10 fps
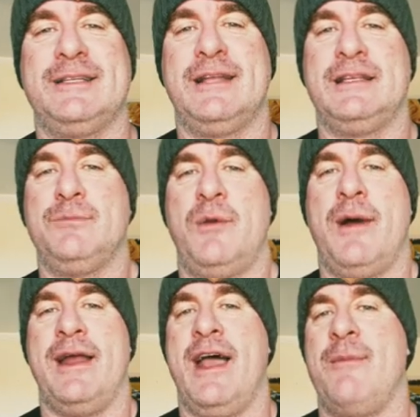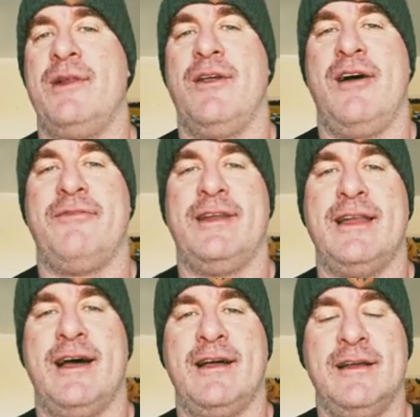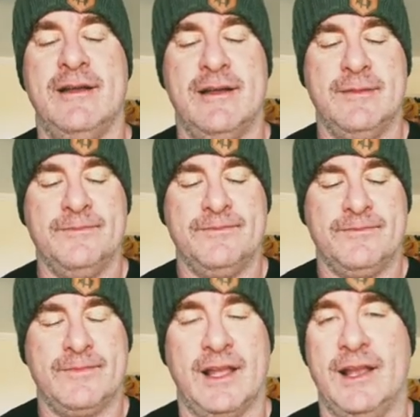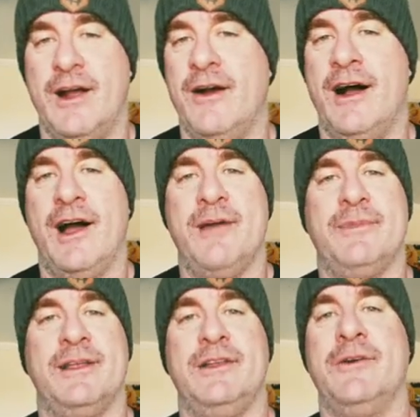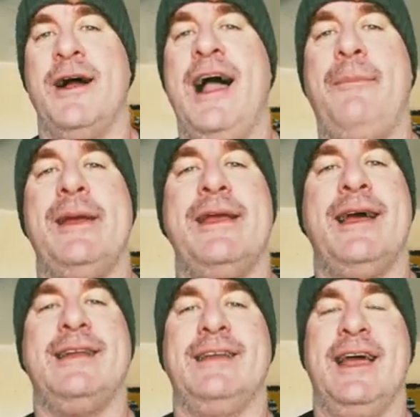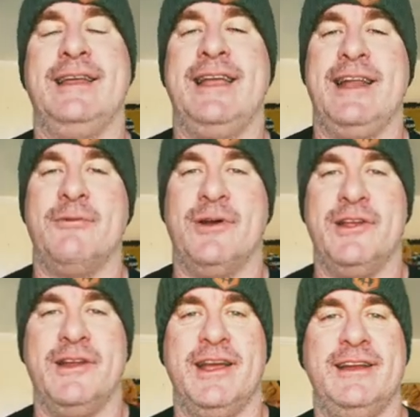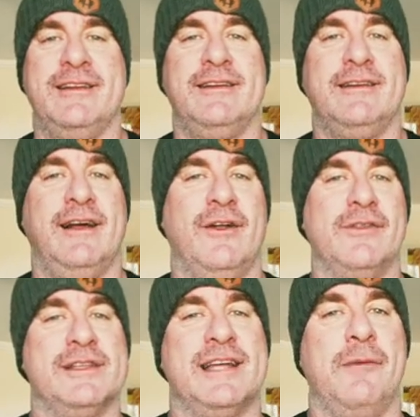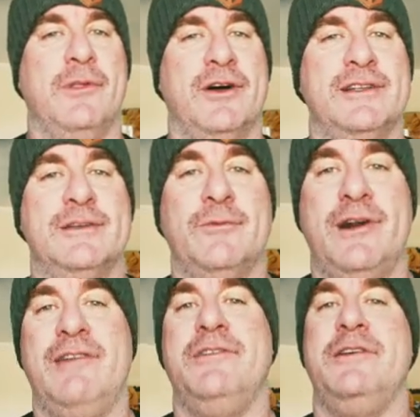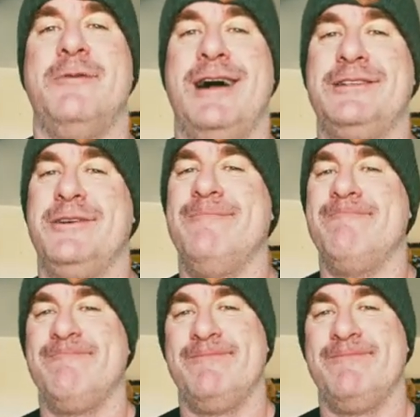That's my main aim in life. And, you know, I hope that you're happy and getting what you need along the same lines wherever you are too.